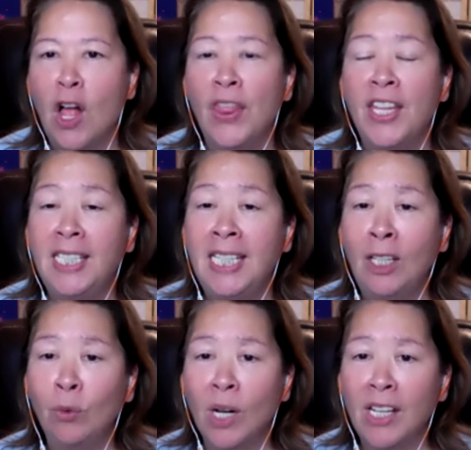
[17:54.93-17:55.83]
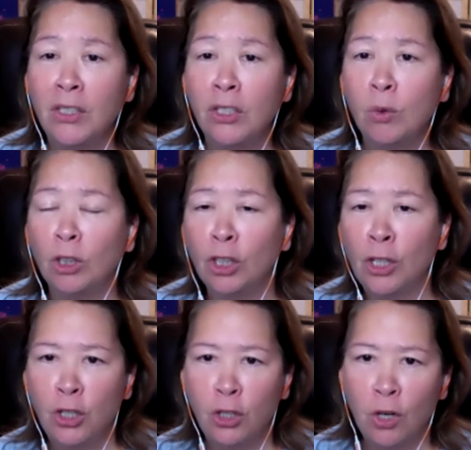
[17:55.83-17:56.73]
The deal was she would
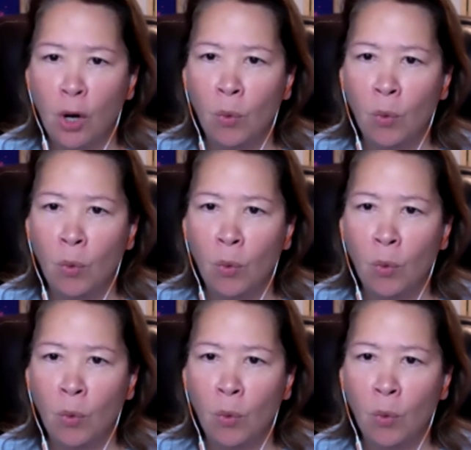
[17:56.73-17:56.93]
learn judo